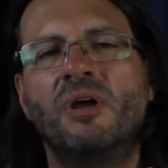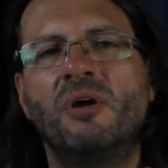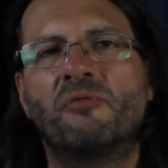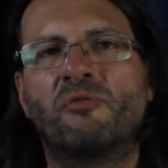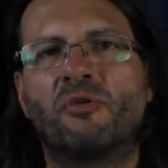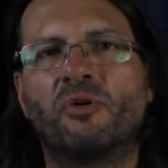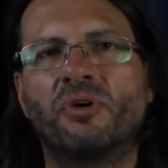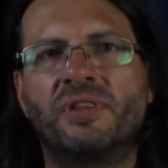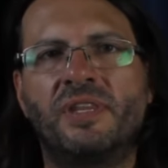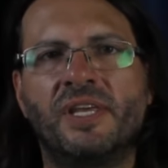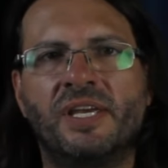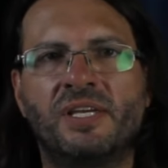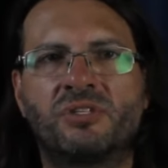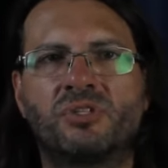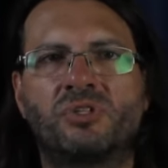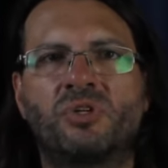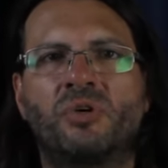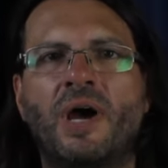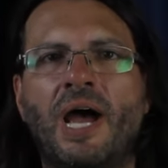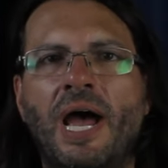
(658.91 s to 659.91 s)
For
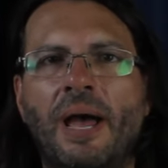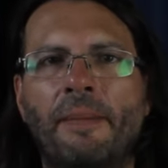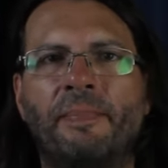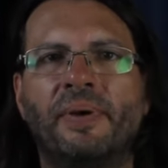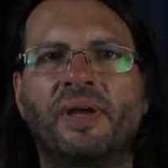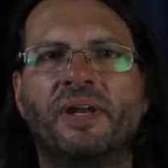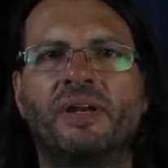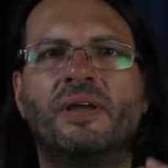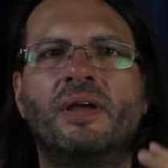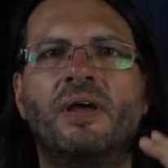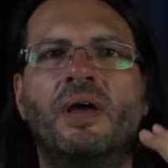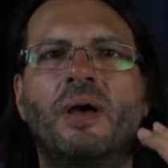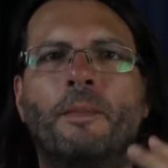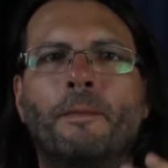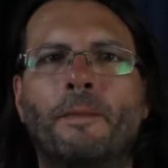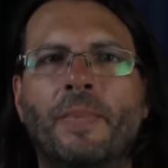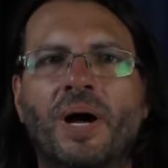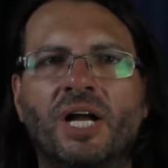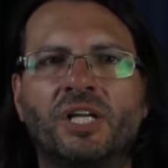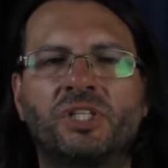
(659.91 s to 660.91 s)
this to happen,
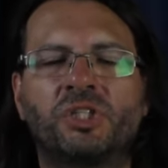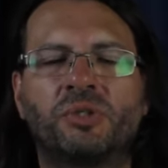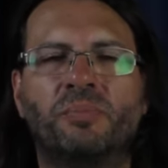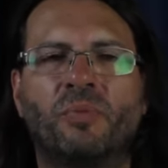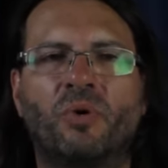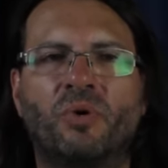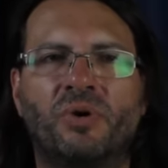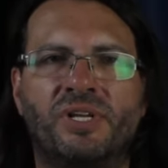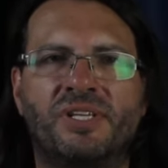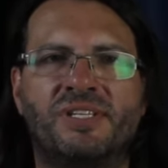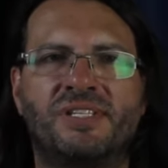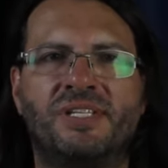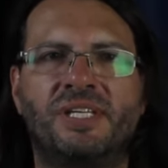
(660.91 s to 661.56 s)
much more is